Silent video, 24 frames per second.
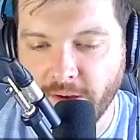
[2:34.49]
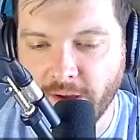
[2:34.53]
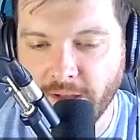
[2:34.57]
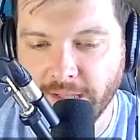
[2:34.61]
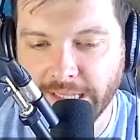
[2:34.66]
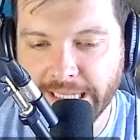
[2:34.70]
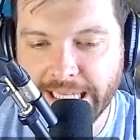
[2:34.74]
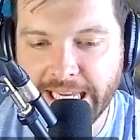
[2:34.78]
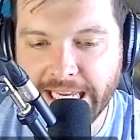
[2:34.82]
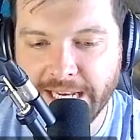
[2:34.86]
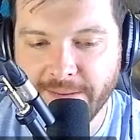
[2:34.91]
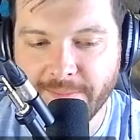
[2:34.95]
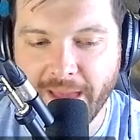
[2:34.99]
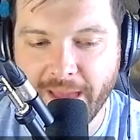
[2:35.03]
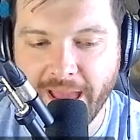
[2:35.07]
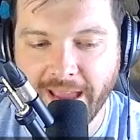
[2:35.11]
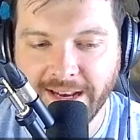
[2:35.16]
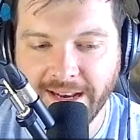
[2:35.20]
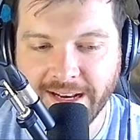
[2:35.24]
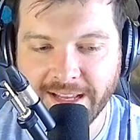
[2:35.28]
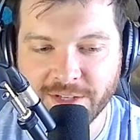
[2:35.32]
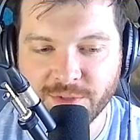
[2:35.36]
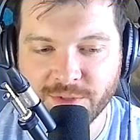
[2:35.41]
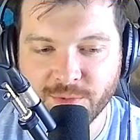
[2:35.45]
a lead
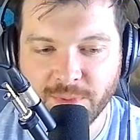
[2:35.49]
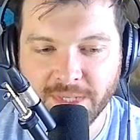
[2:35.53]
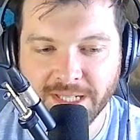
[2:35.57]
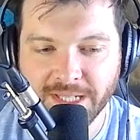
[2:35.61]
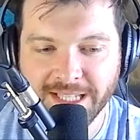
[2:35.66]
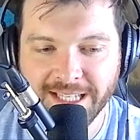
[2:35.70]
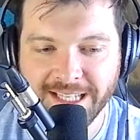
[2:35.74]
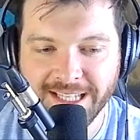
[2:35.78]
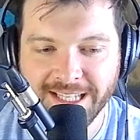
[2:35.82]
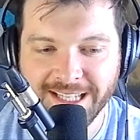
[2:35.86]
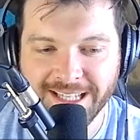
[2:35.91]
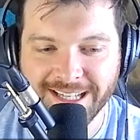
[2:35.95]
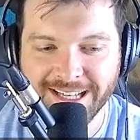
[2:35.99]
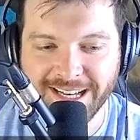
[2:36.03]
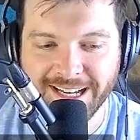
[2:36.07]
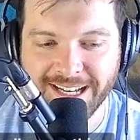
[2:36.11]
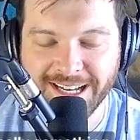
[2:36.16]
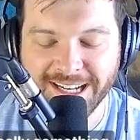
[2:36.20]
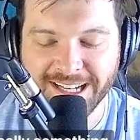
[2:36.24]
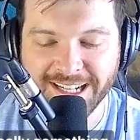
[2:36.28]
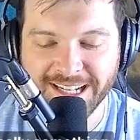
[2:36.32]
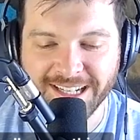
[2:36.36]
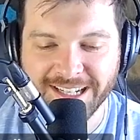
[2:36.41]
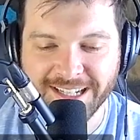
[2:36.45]
magnet is really
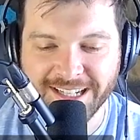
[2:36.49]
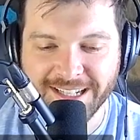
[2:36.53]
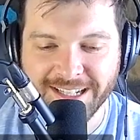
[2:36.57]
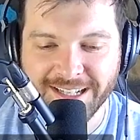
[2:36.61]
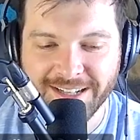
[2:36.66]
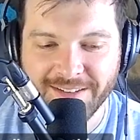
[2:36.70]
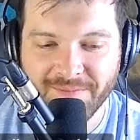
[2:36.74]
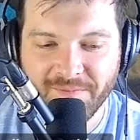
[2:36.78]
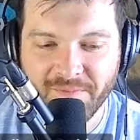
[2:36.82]
uh,